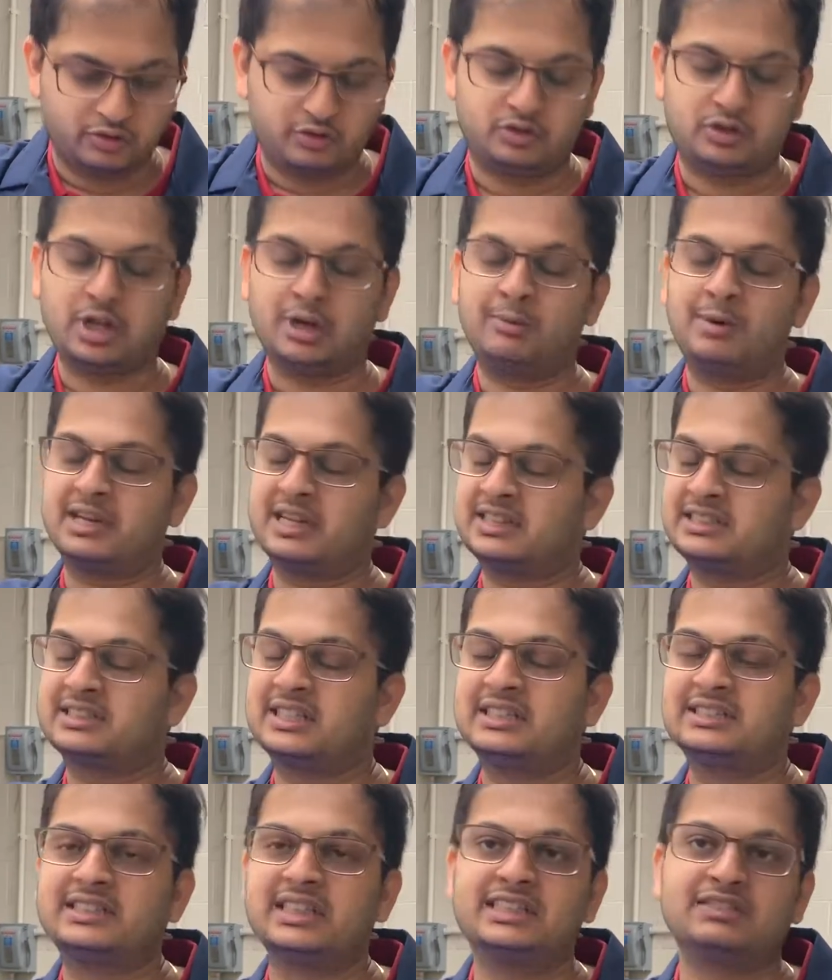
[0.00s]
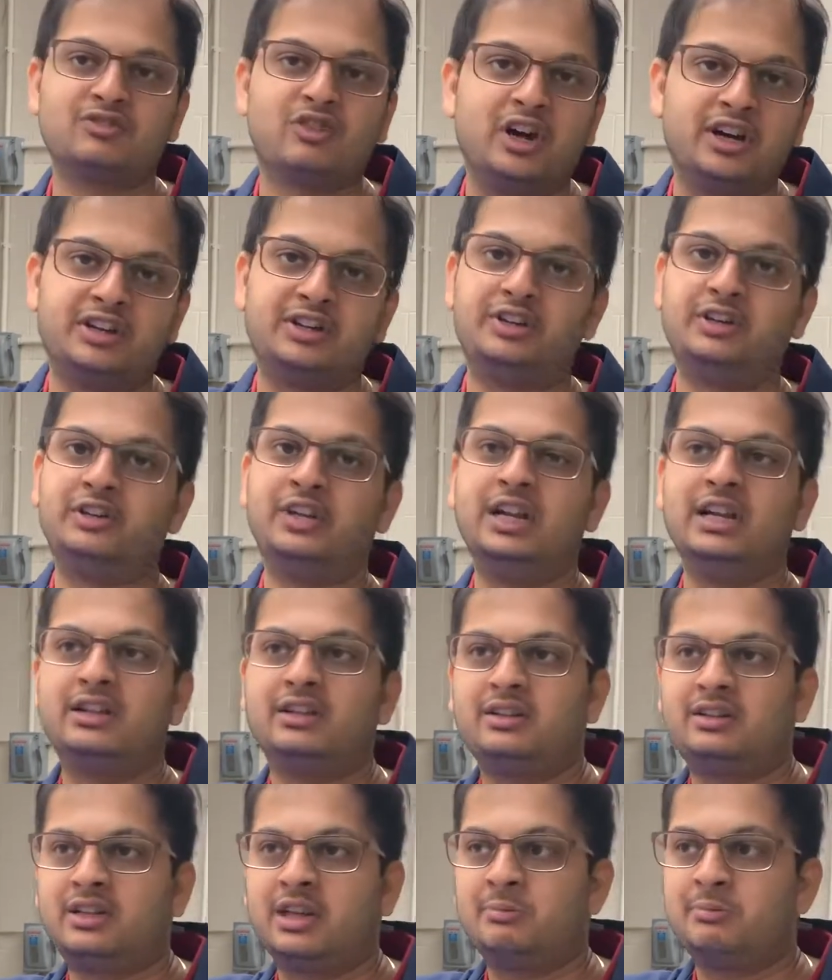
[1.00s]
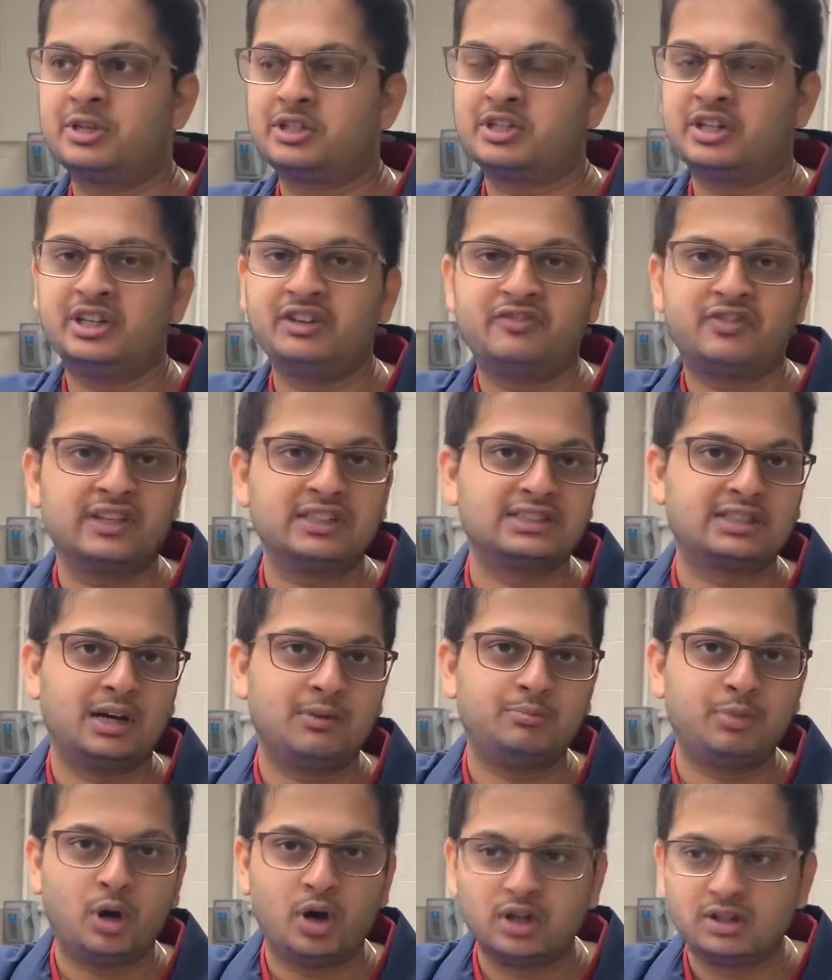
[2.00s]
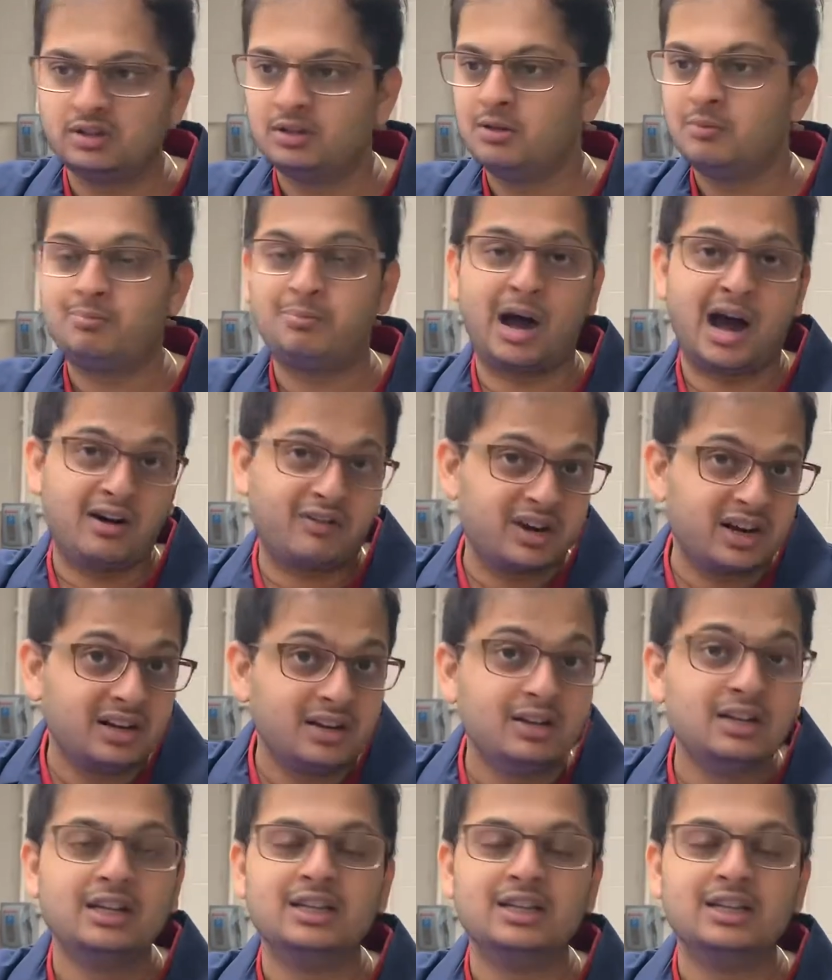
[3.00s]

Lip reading: thermal resistance is what? Temperature difference upon power.